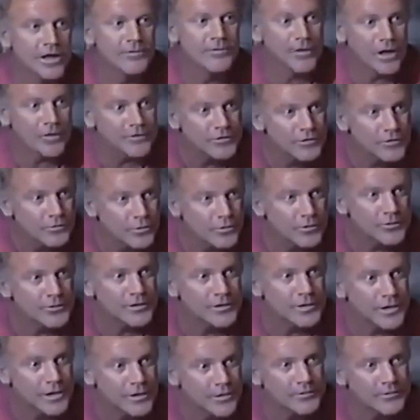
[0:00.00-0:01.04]
if Fauci
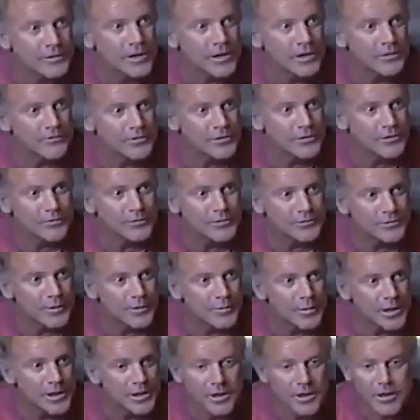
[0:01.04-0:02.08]
wants to get on television with
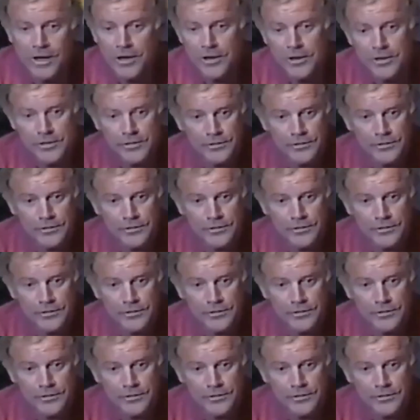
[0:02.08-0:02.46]
somebody